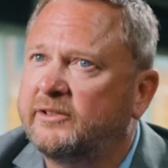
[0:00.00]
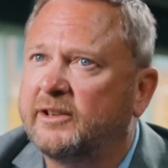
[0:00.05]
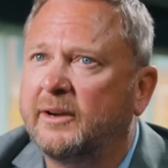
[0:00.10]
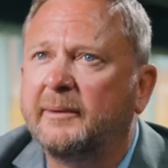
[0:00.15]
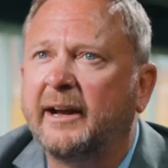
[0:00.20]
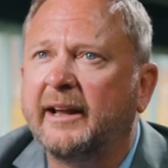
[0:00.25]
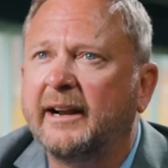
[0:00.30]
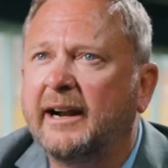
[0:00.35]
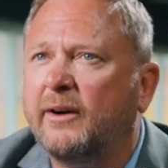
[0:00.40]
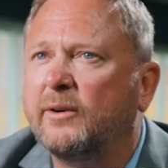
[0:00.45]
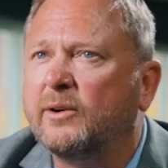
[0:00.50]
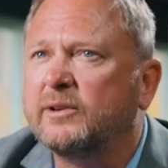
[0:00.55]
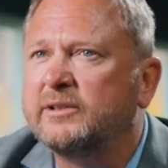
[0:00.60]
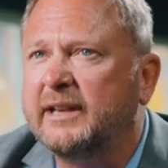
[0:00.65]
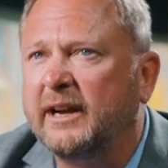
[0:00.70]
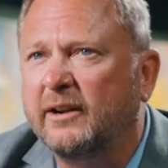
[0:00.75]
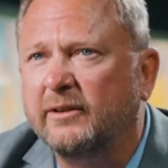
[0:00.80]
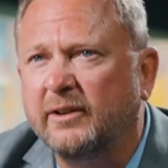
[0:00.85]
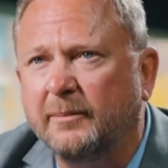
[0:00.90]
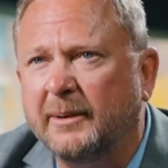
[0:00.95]
some odd hours
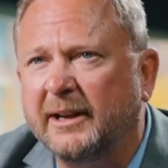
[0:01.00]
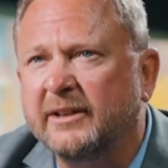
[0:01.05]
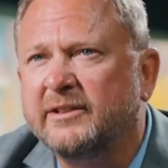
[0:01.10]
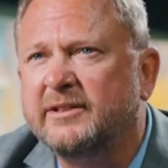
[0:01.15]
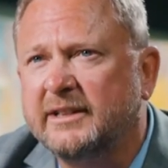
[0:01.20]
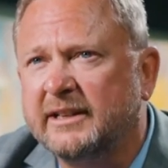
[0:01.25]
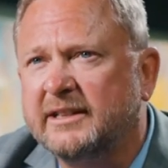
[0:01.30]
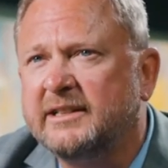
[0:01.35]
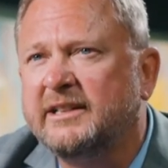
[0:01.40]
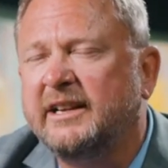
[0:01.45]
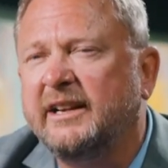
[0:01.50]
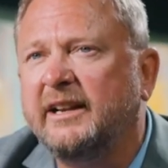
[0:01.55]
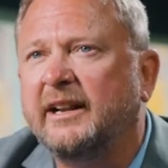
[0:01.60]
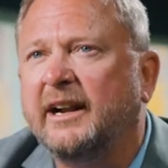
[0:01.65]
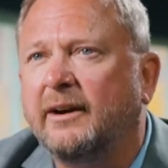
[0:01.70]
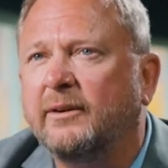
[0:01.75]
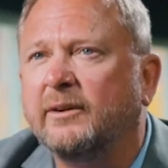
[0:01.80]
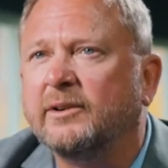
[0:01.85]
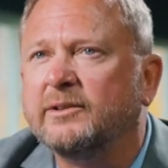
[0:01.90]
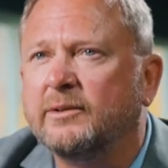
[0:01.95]
down to about 16
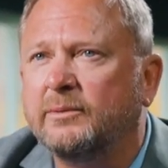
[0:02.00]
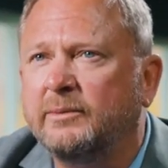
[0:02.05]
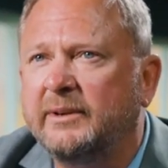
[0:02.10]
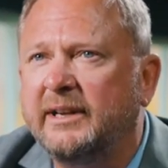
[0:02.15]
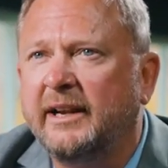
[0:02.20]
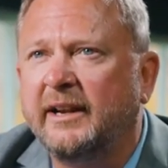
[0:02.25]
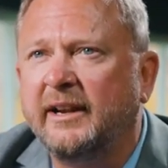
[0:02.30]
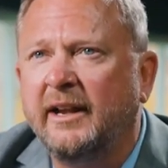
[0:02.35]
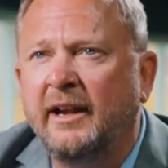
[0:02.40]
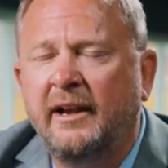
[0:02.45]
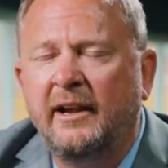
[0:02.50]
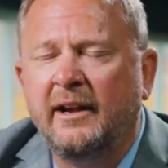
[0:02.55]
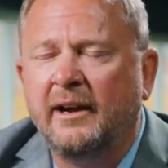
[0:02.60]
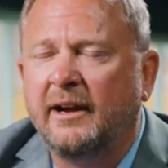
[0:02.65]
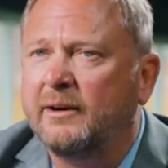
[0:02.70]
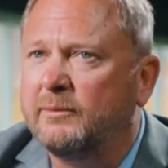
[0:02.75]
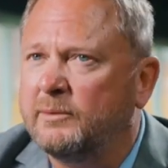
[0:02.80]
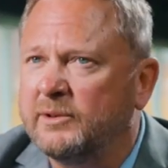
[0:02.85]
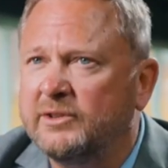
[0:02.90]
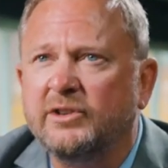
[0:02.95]
hours a week,
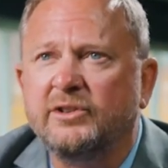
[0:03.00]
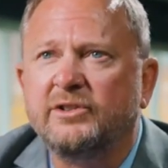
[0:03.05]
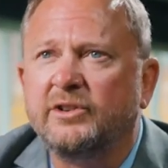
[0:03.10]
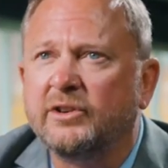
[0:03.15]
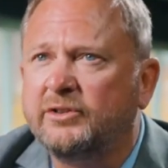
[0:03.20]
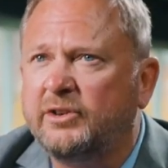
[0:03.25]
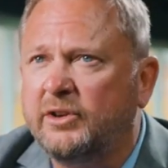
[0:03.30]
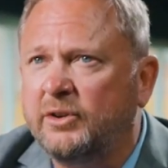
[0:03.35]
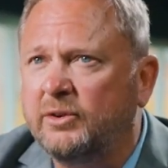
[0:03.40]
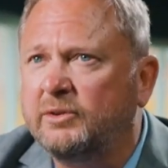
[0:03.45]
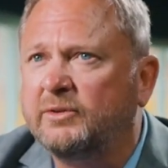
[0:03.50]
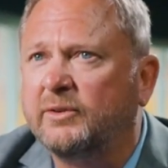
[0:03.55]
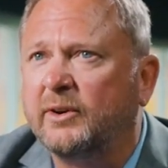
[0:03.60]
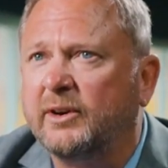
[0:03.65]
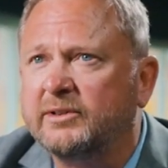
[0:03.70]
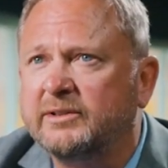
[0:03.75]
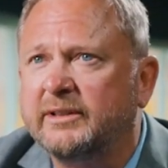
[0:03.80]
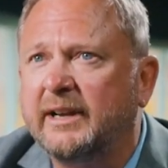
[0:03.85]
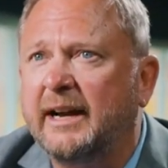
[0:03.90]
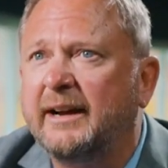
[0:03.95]
which is just huge for
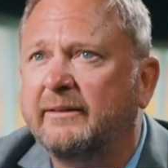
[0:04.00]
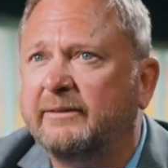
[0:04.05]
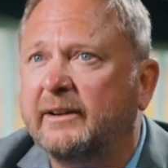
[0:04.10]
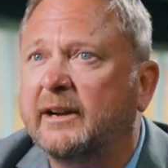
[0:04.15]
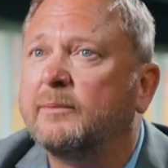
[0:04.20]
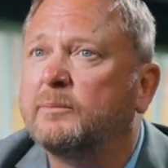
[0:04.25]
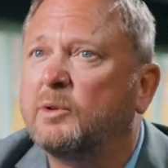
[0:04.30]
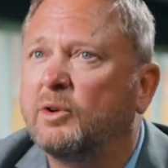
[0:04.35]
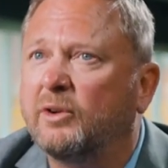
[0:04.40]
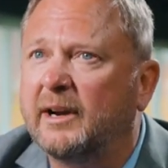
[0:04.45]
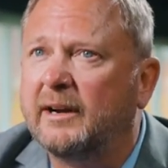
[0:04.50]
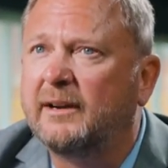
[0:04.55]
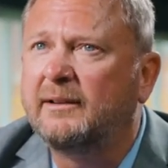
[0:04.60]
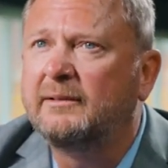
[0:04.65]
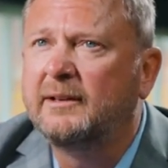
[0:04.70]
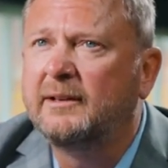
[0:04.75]
our staff and our morale.